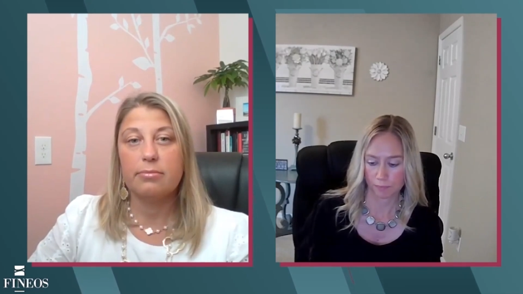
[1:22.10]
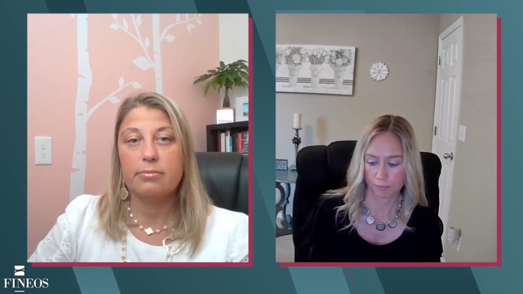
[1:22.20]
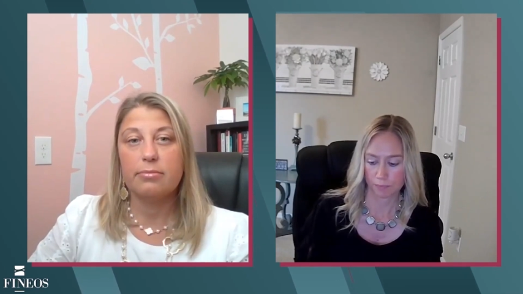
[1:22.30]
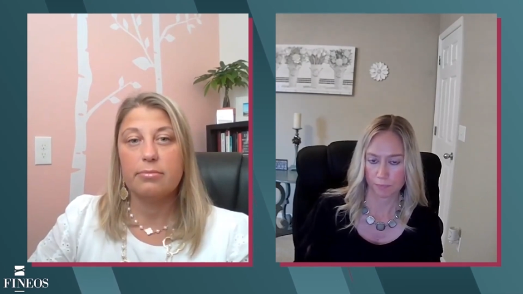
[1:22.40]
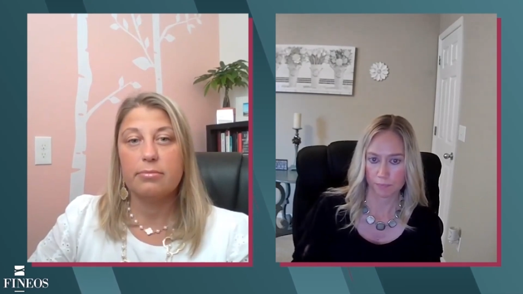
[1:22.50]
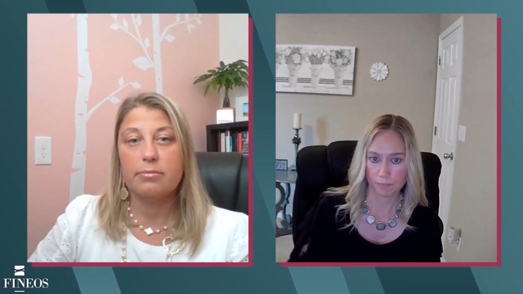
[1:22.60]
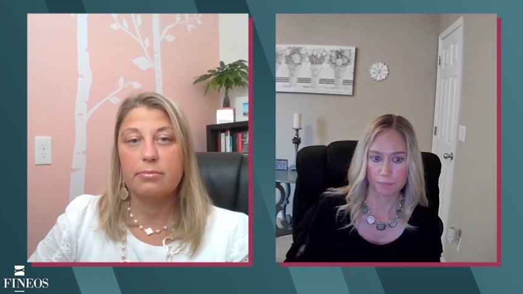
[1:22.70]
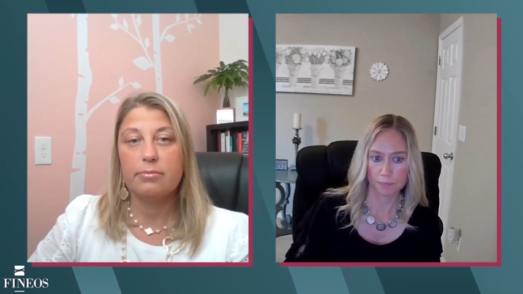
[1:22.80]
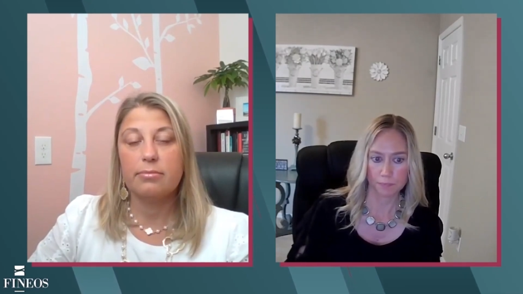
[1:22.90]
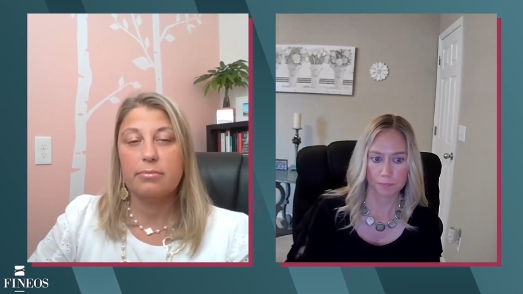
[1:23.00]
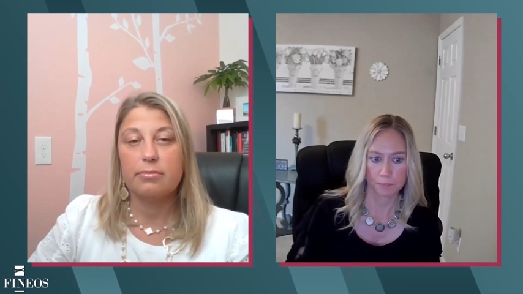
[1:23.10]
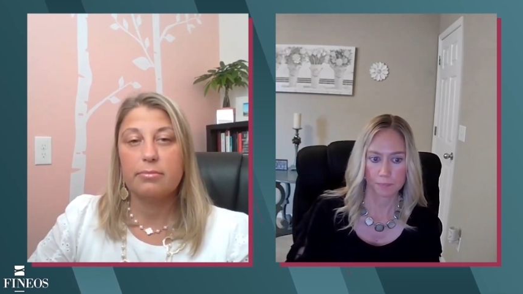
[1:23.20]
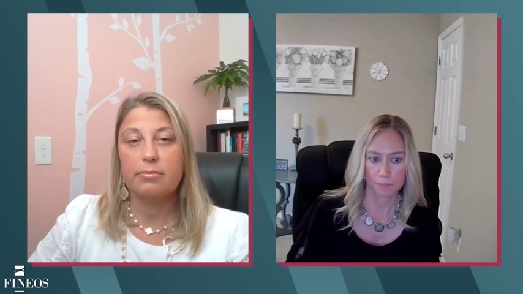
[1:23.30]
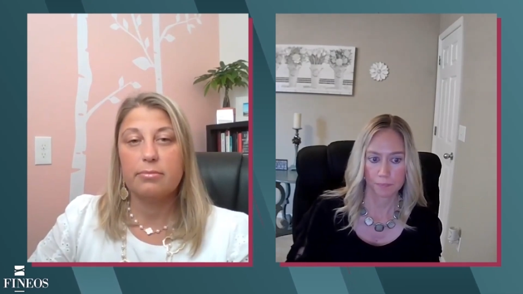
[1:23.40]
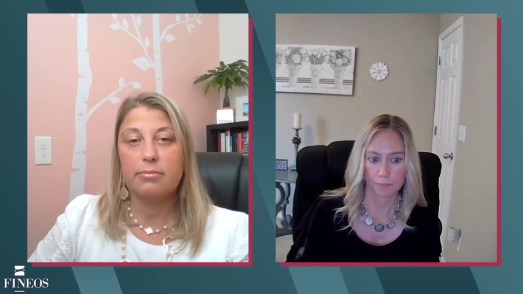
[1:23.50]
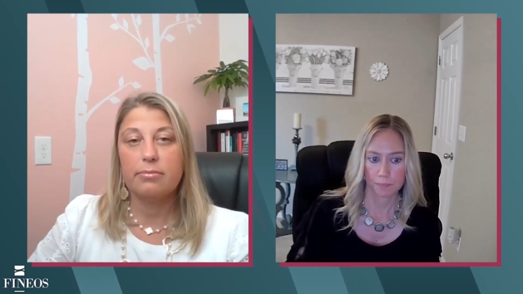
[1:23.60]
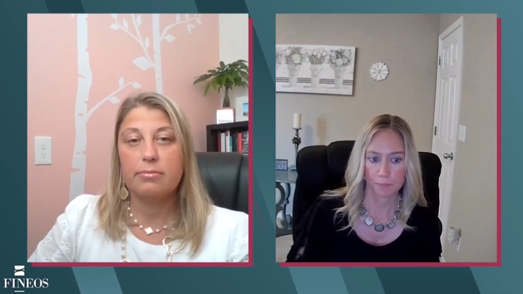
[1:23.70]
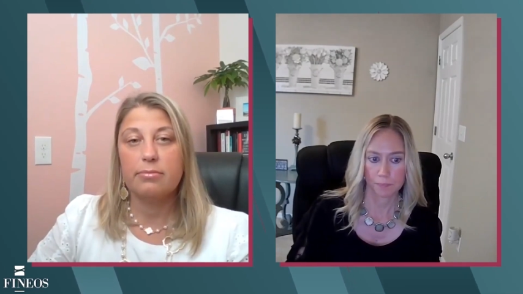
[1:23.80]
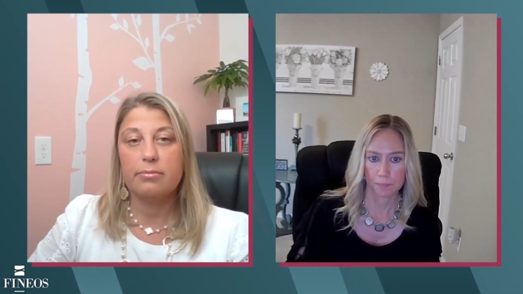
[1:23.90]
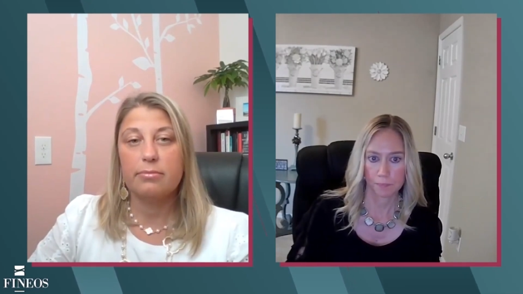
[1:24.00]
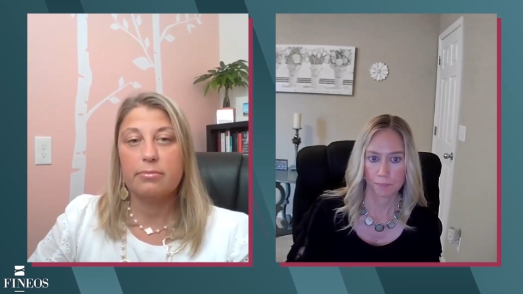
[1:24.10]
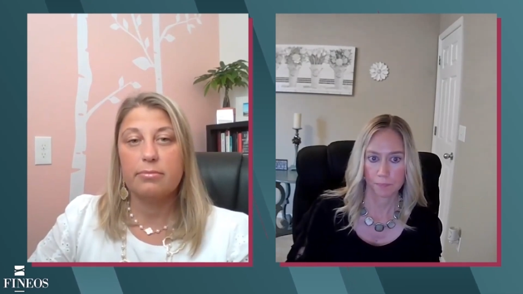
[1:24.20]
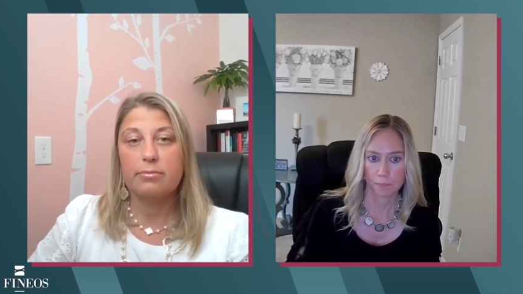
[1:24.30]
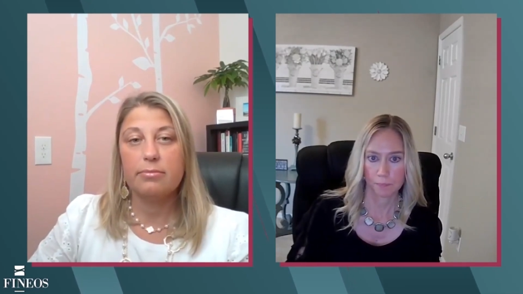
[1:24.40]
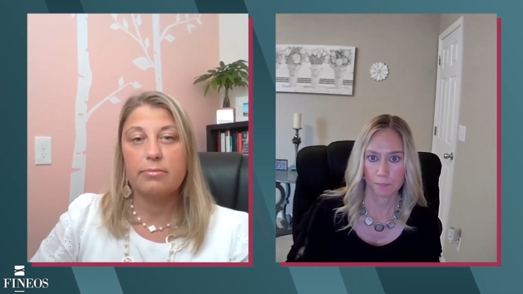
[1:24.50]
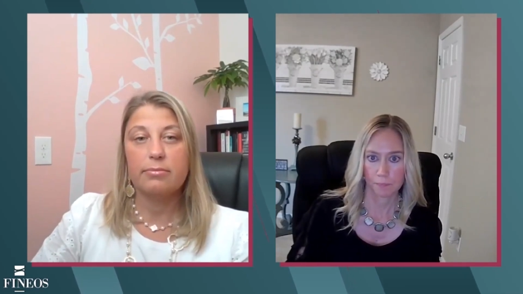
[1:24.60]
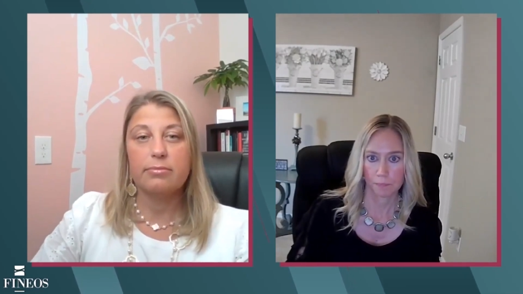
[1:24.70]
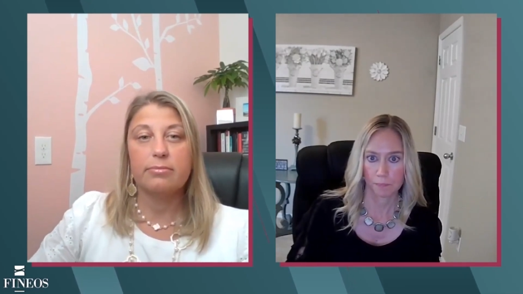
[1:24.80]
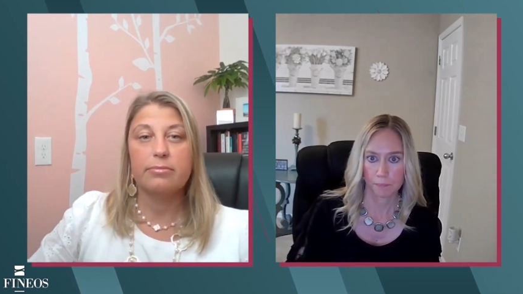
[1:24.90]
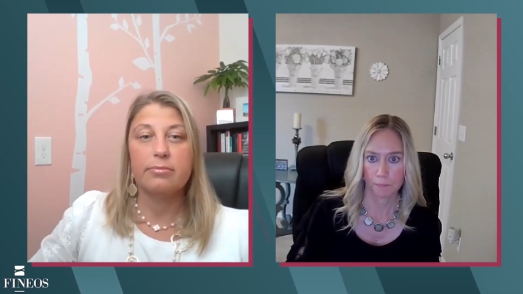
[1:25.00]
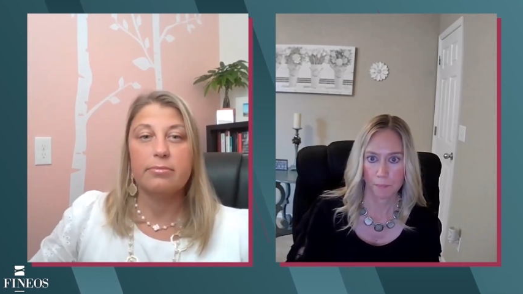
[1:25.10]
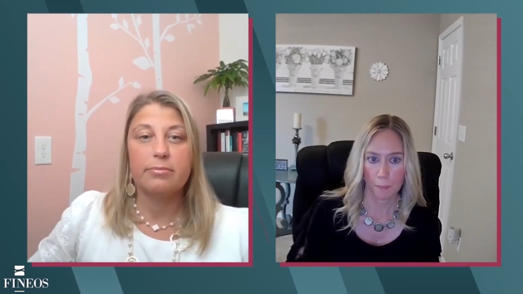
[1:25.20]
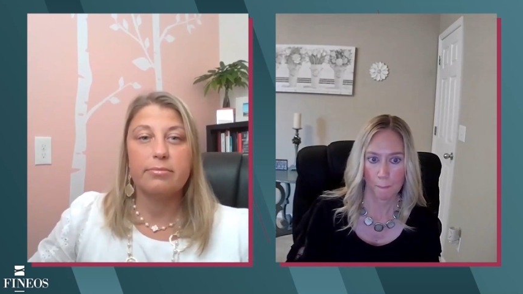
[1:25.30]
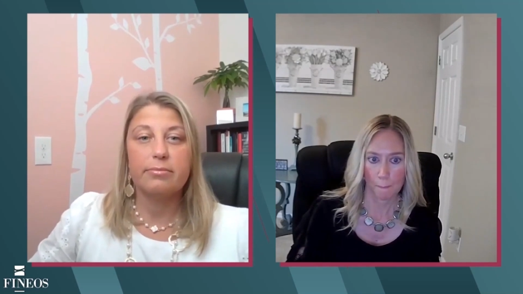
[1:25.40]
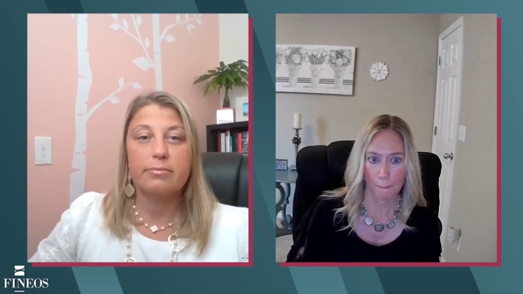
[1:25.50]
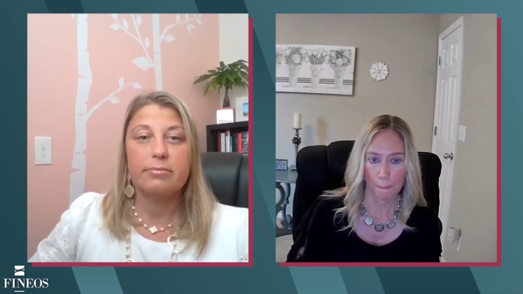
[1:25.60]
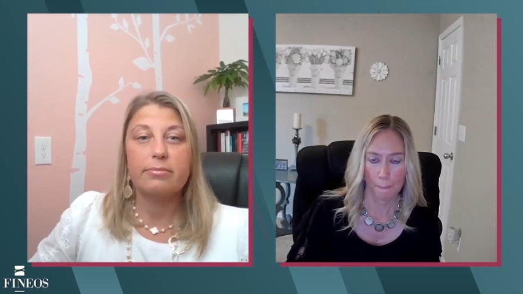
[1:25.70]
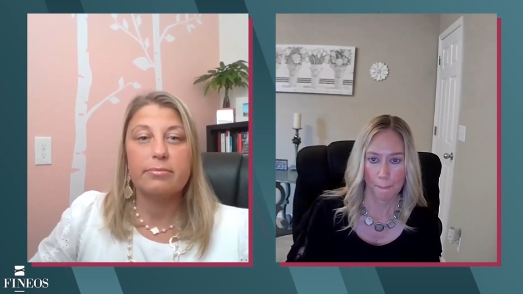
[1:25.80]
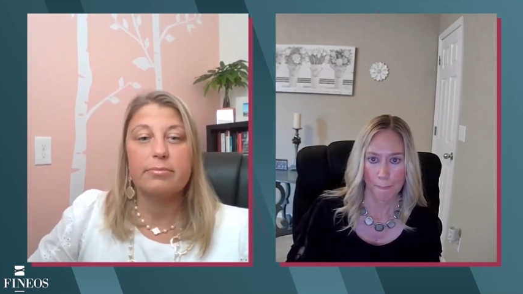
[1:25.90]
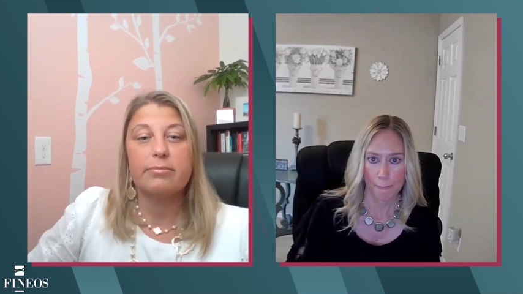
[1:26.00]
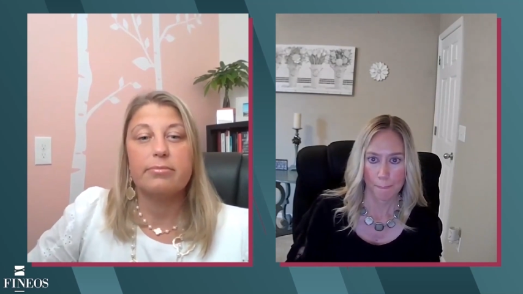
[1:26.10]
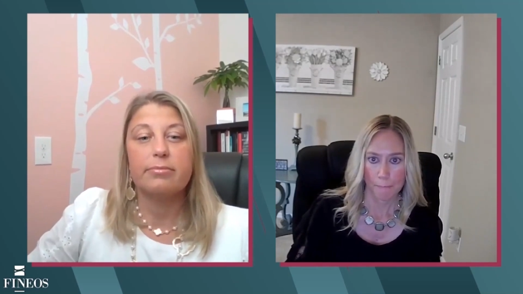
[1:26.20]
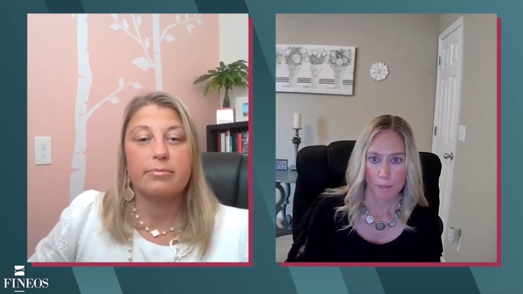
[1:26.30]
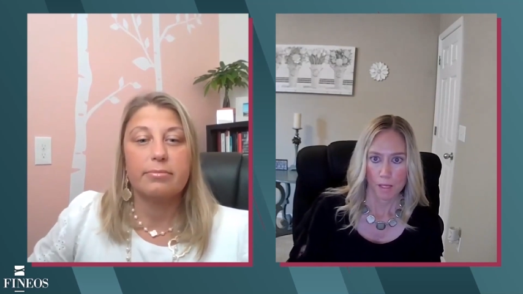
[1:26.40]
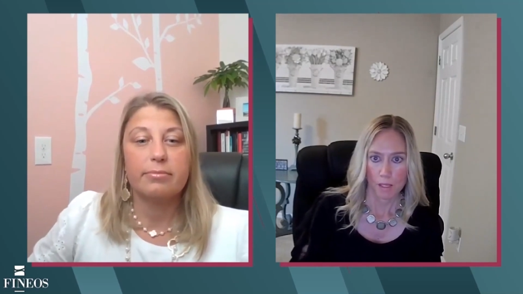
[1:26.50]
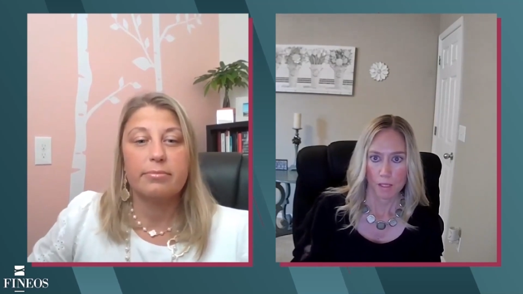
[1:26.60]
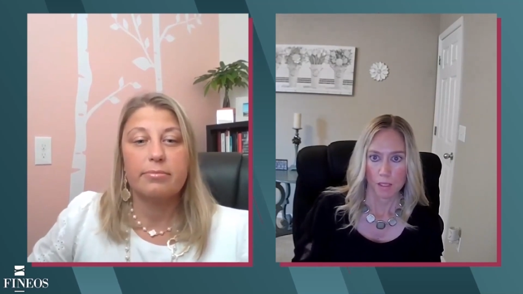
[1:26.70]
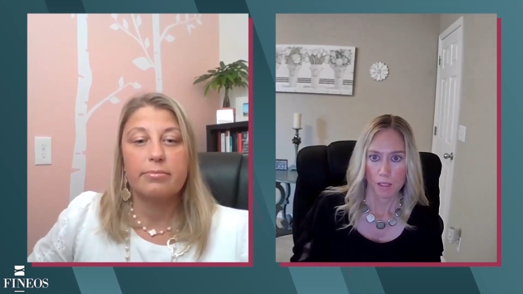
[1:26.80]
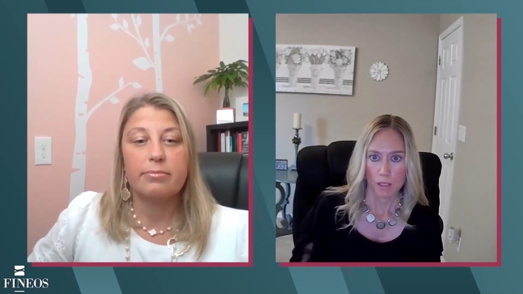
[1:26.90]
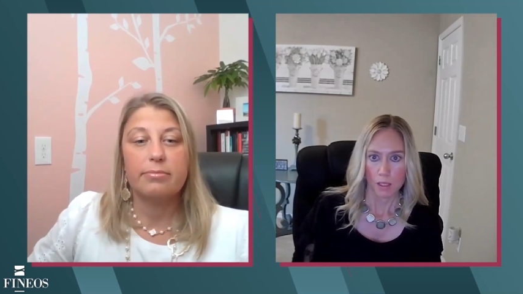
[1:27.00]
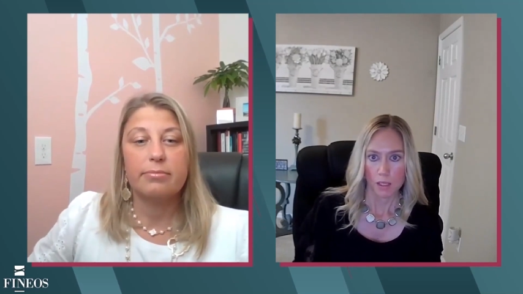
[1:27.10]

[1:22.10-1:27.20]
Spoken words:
No one is speaking in this clip.